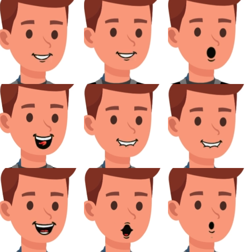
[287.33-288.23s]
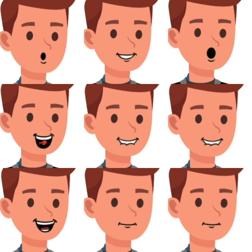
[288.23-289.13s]
we focused on addition and
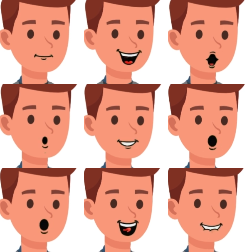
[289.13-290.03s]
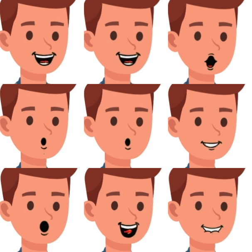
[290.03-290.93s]
subtraction without carrying over,
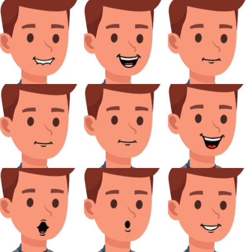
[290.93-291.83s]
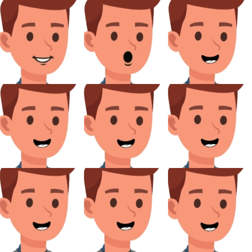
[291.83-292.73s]
borrowing, or using the 5
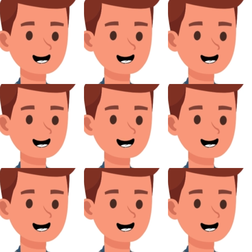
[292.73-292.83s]
complement.